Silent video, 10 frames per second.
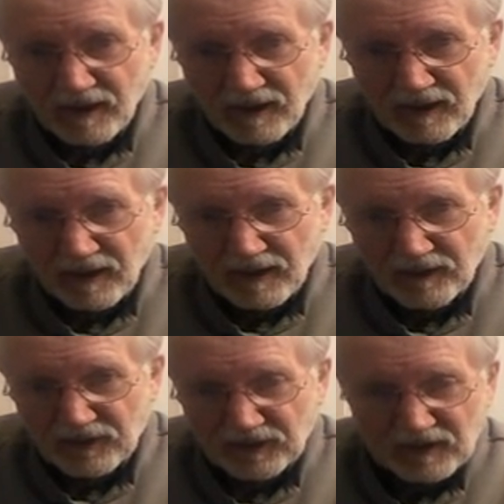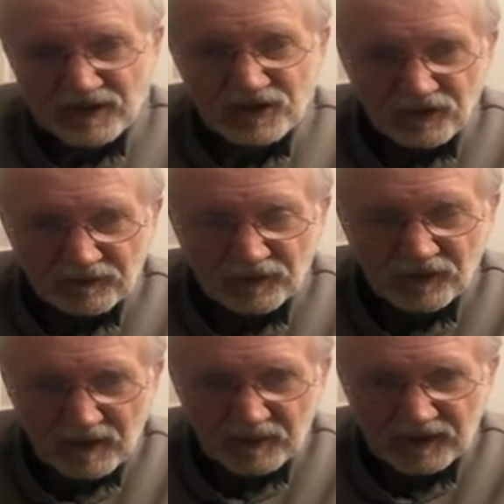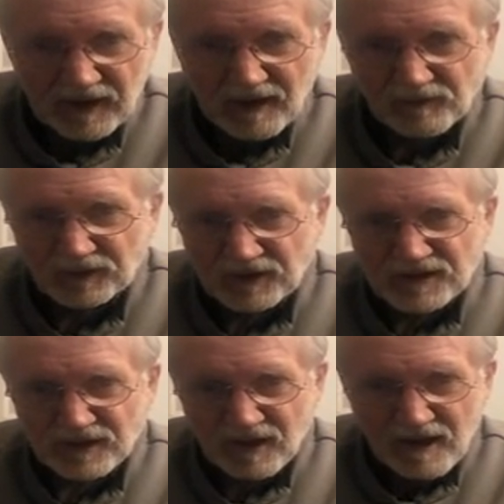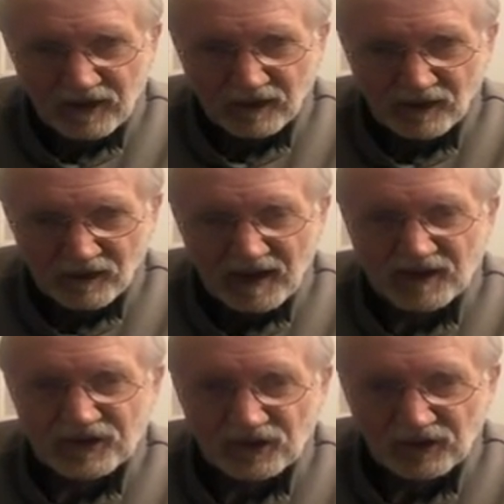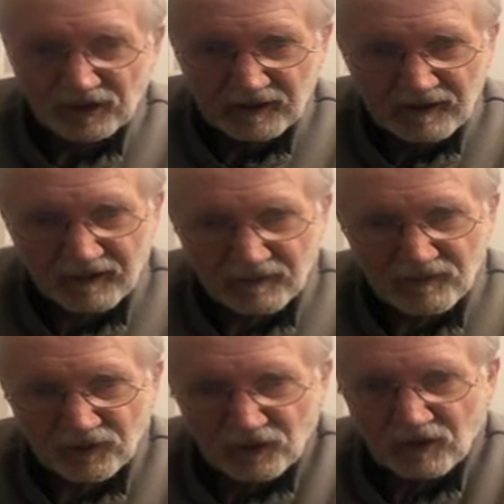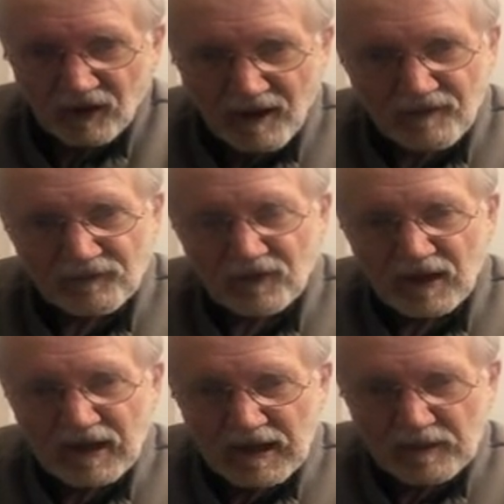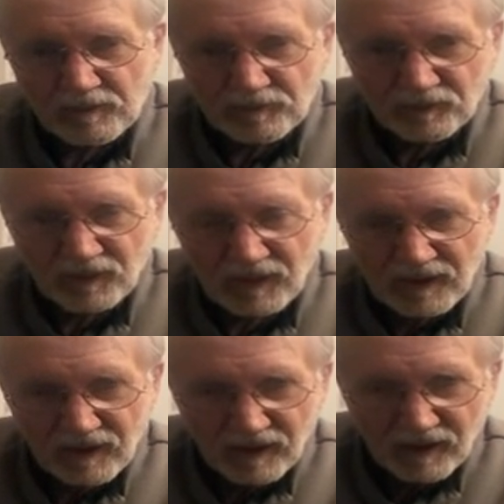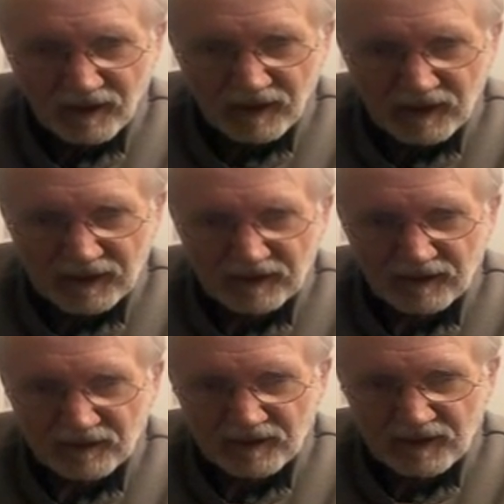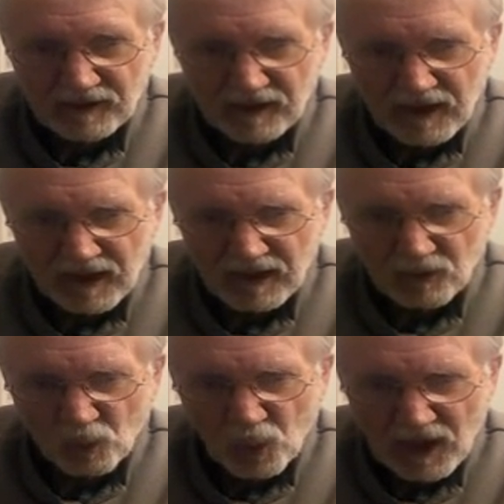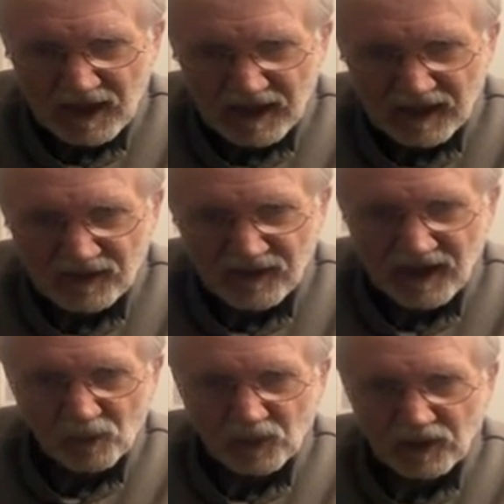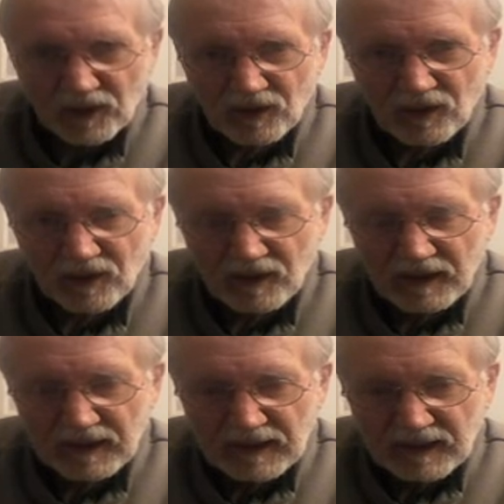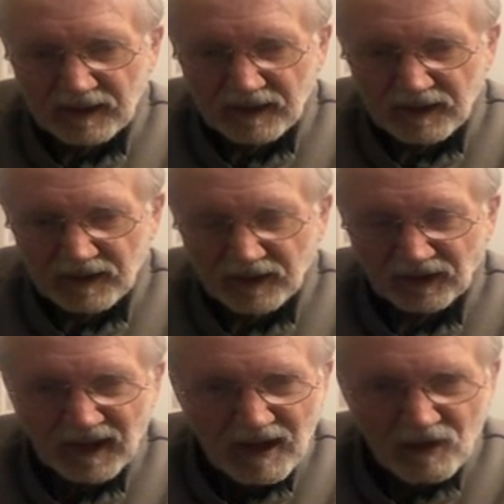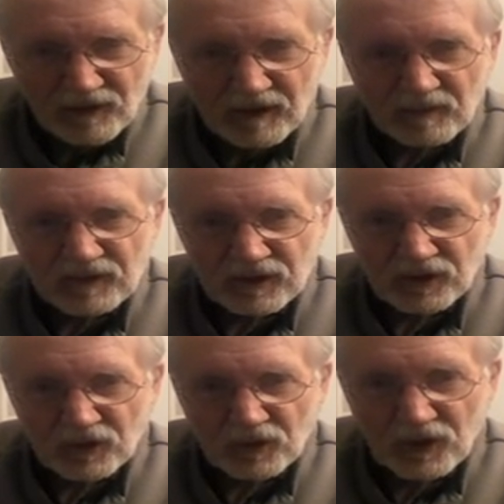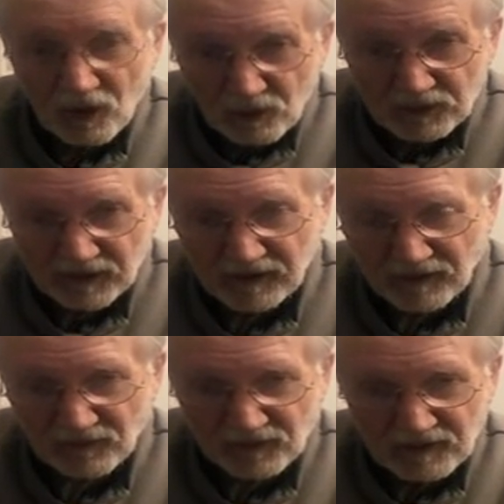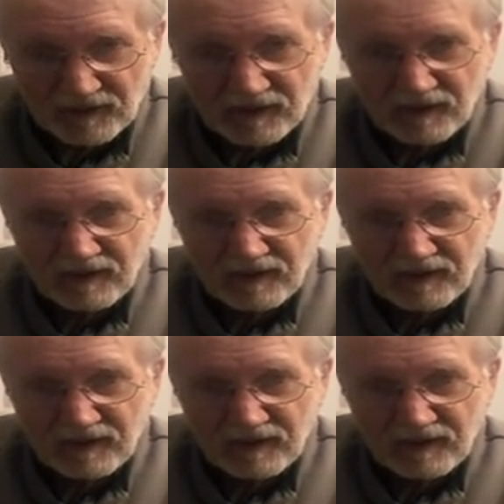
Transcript: I think that's good for them to have a desire and to live their life in a way that will allow them to go to heaven